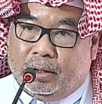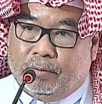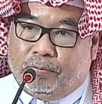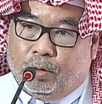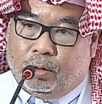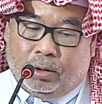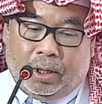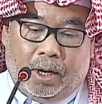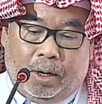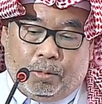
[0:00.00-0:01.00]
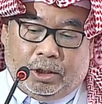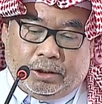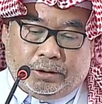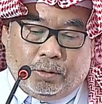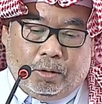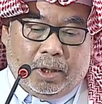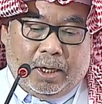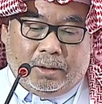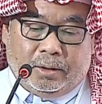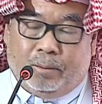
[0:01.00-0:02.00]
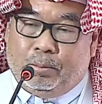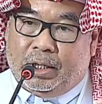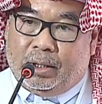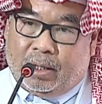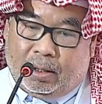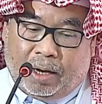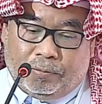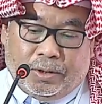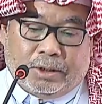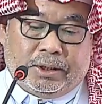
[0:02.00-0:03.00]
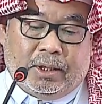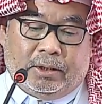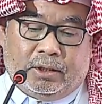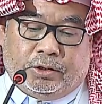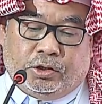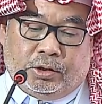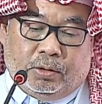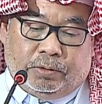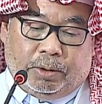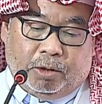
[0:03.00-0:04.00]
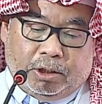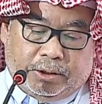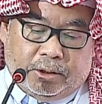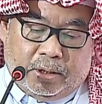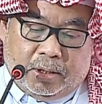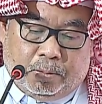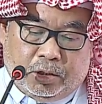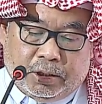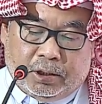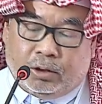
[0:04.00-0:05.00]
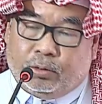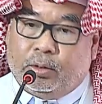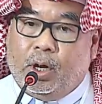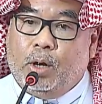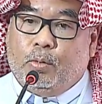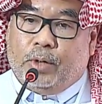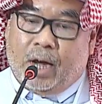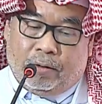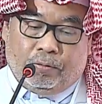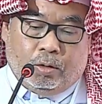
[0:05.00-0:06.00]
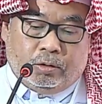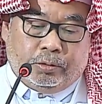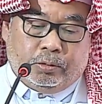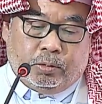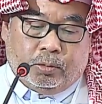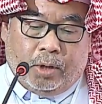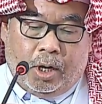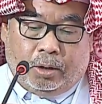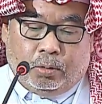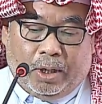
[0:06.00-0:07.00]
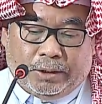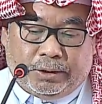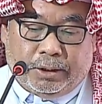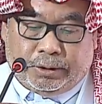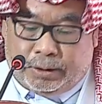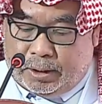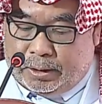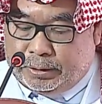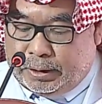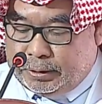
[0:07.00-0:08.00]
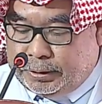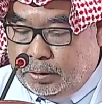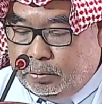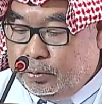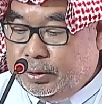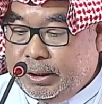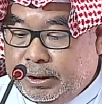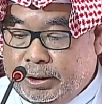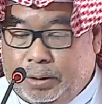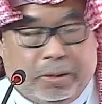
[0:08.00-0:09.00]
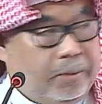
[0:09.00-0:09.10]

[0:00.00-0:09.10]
4 body score, and after the decision of the body region, we have also to assess the extent of the eczema.